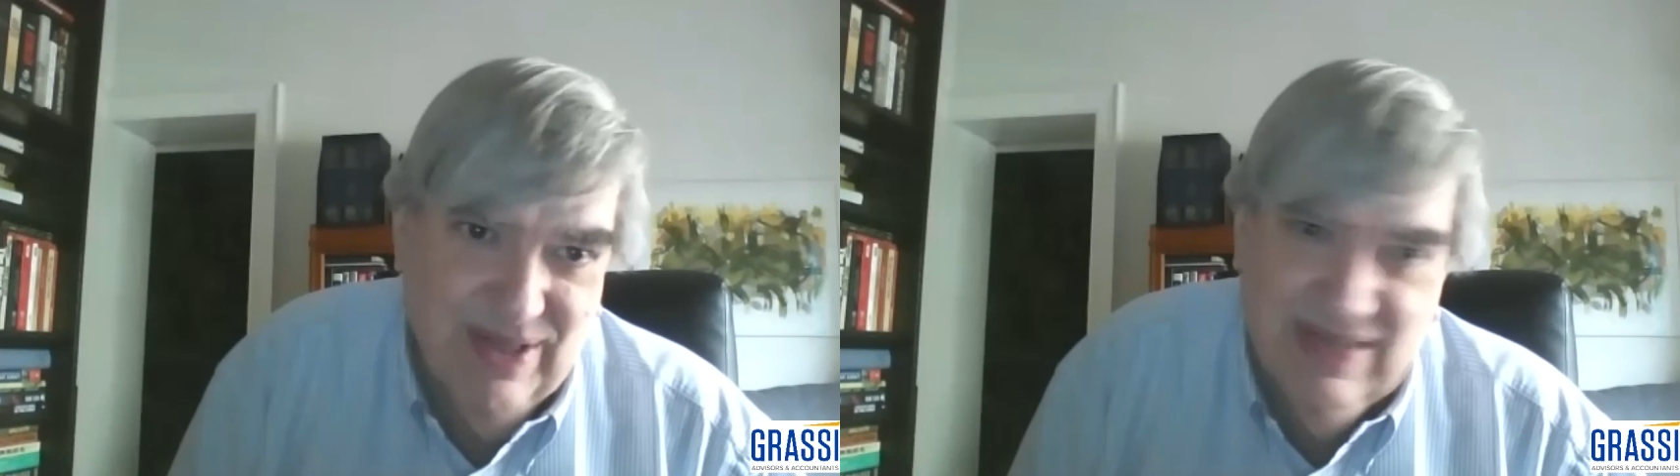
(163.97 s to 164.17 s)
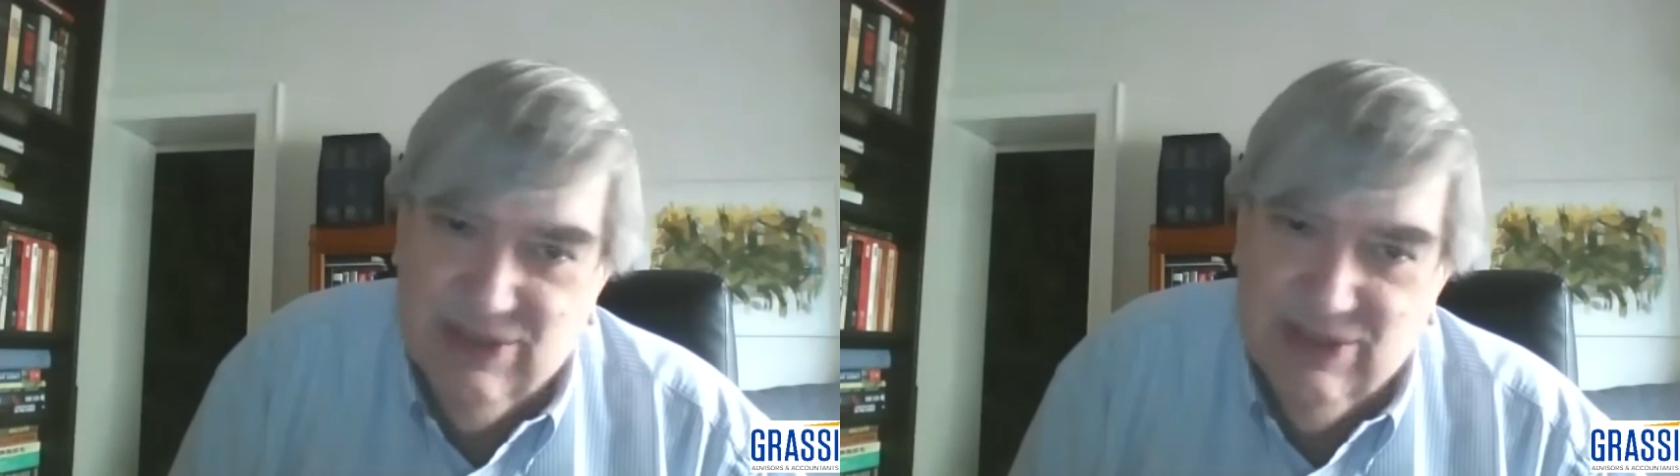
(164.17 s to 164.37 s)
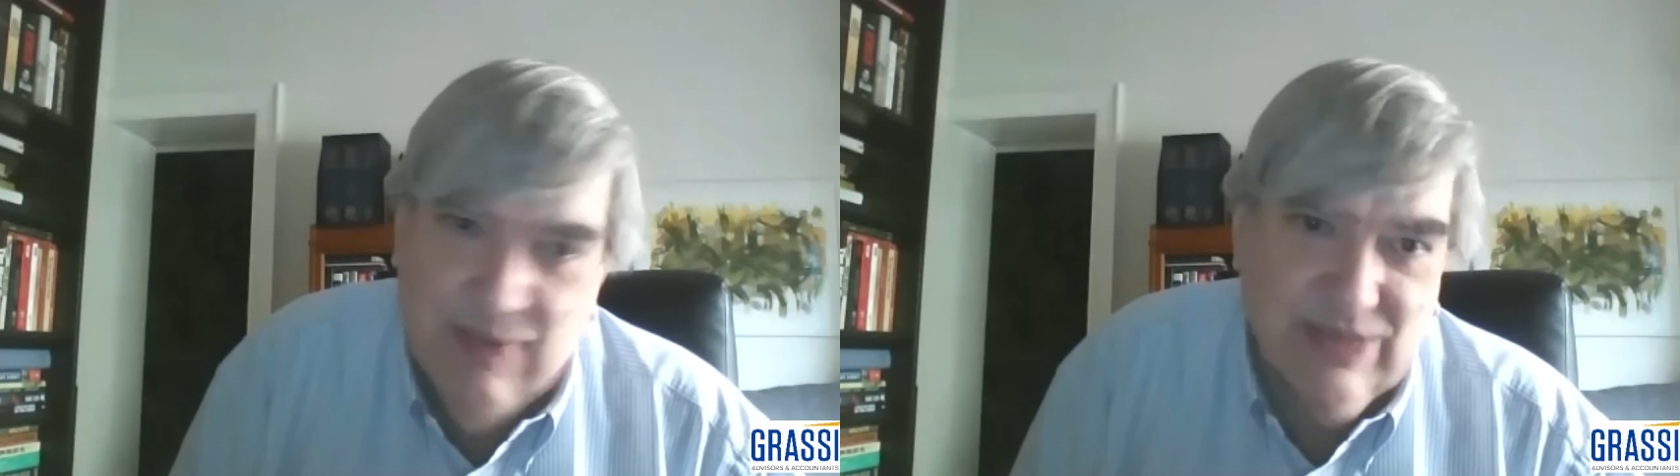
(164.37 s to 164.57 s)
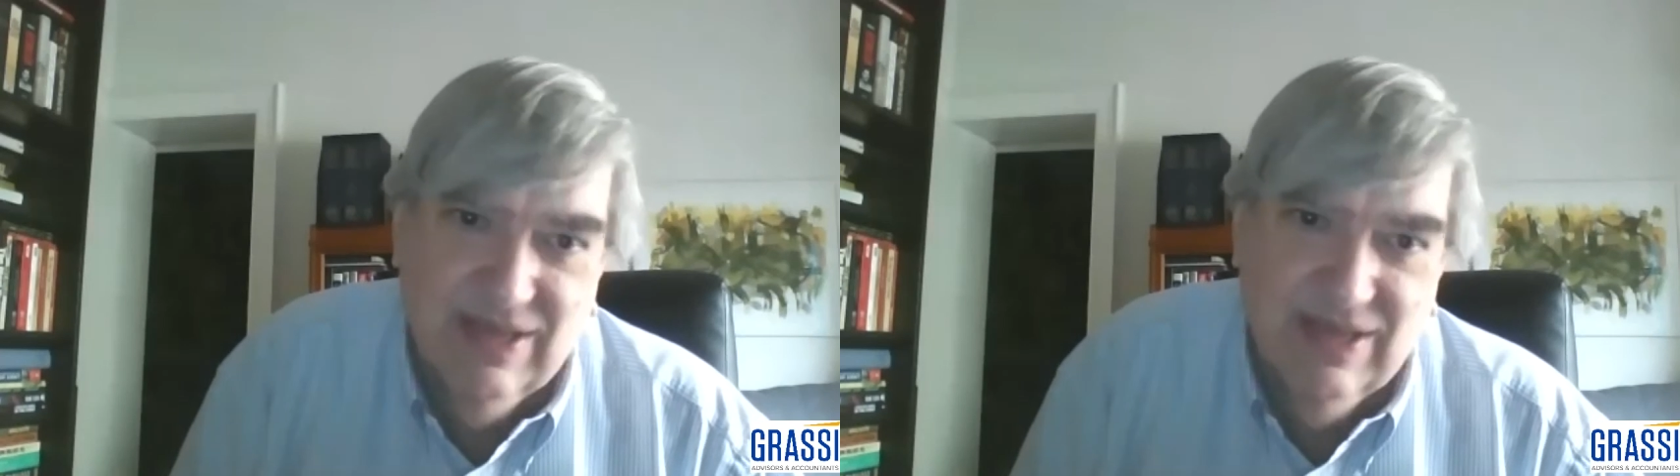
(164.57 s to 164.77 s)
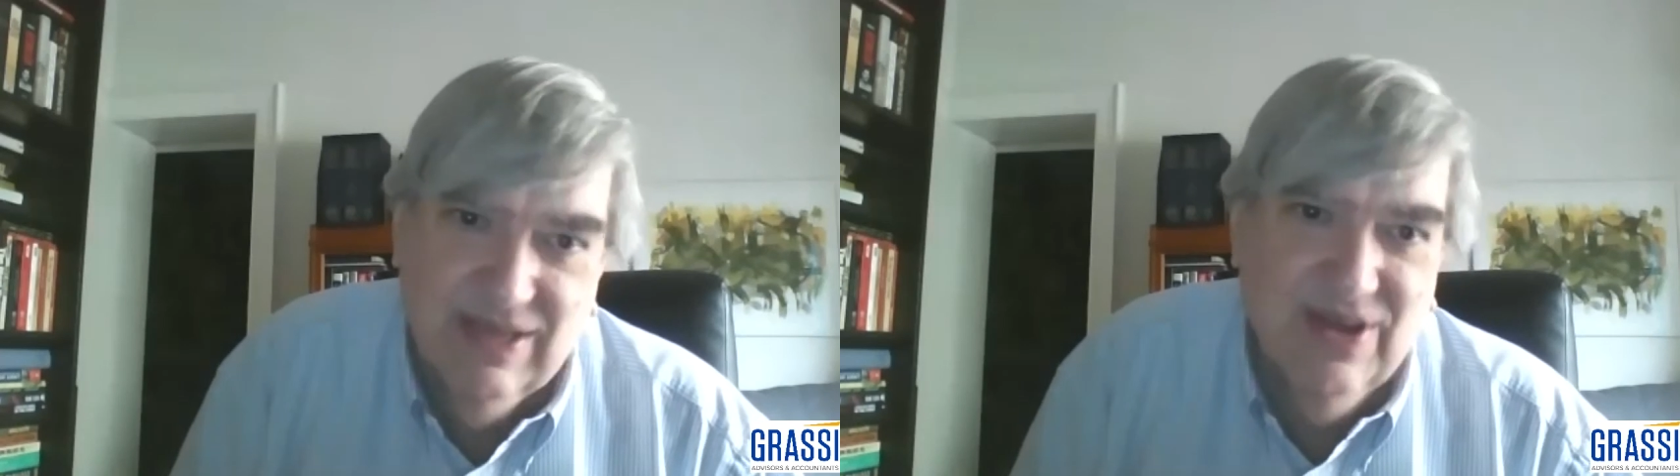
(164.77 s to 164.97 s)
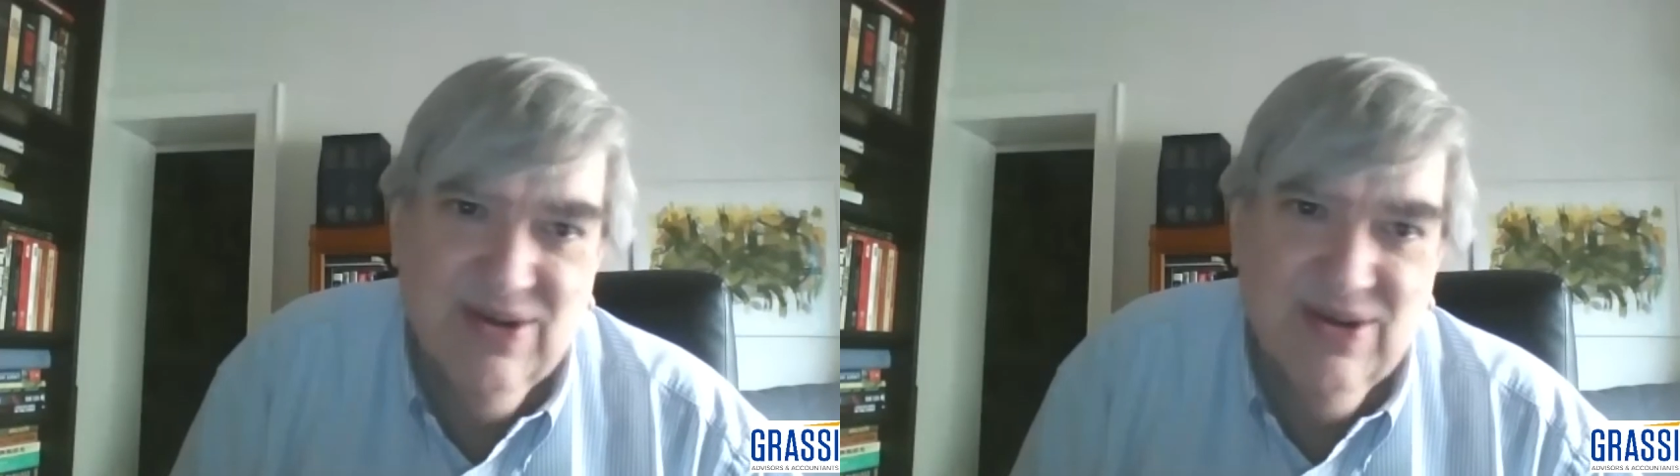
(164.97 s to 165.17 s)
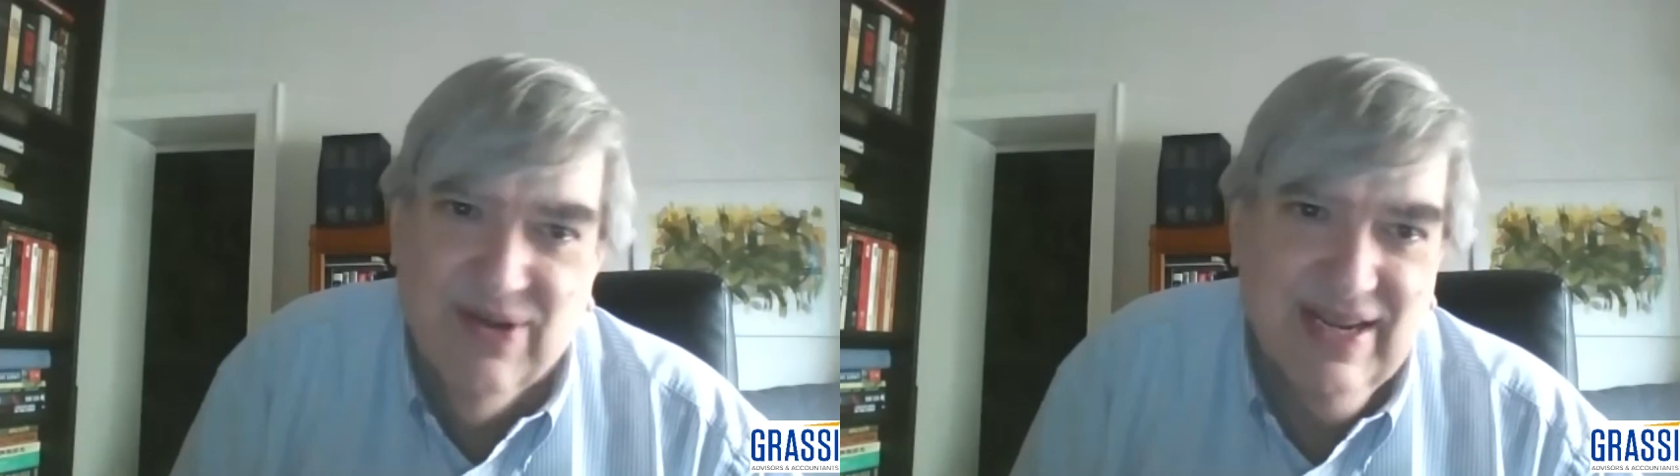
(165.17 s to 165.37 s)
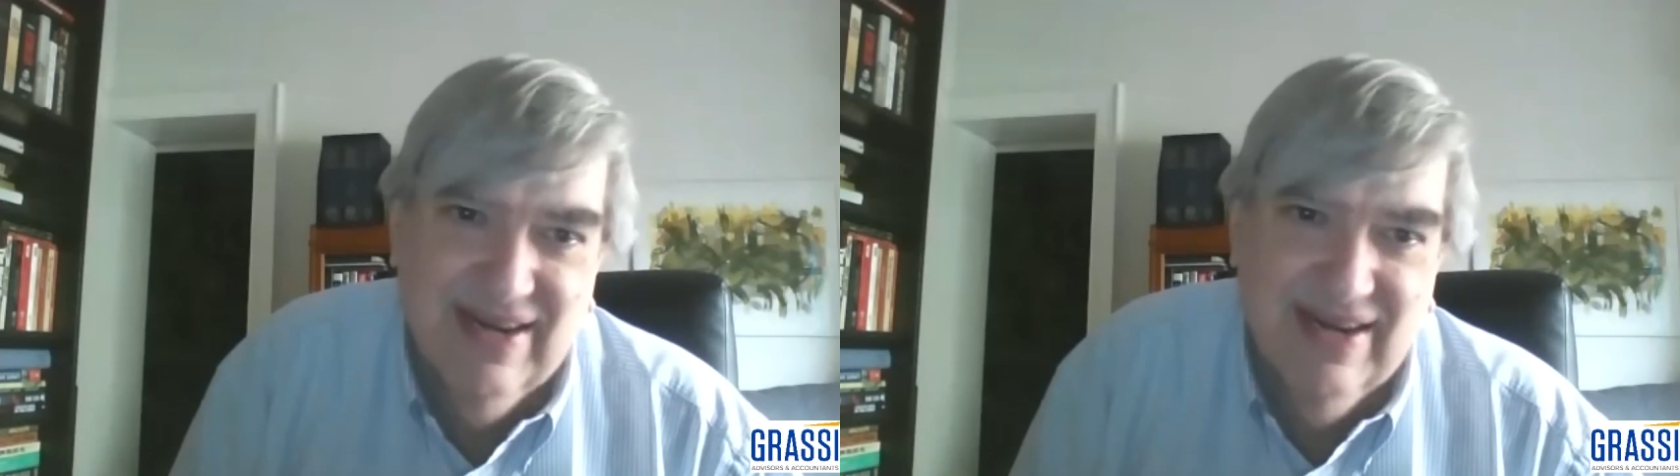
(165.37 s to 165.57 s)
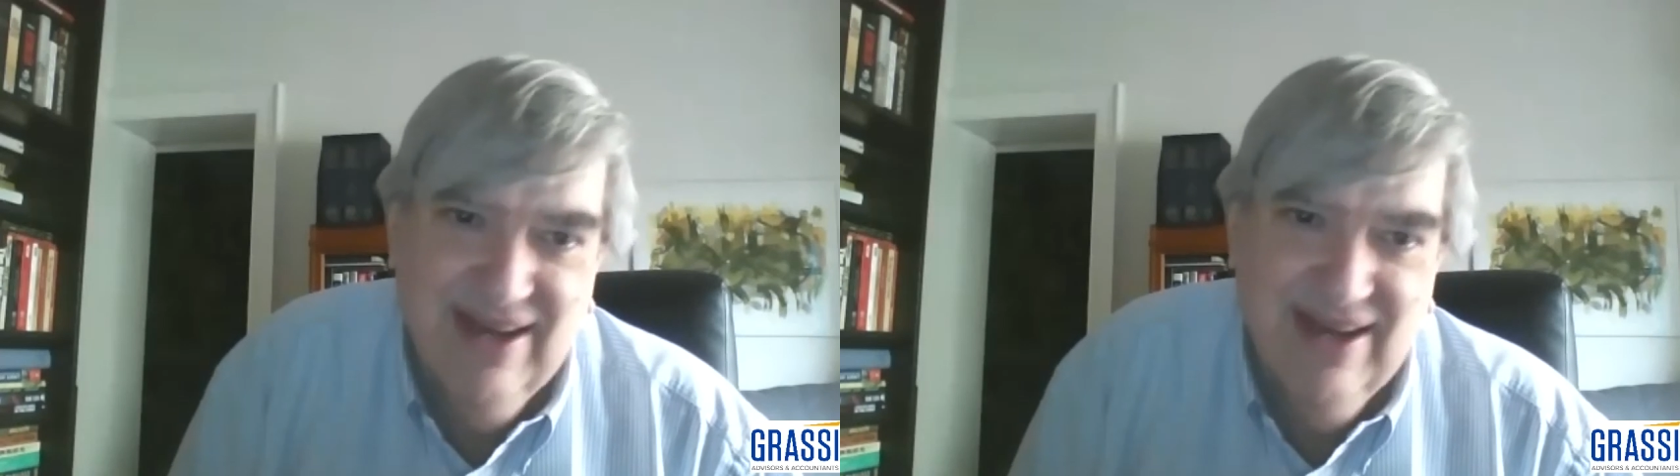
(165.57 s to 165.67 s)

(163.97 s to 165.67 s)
and especially if they're doing it in an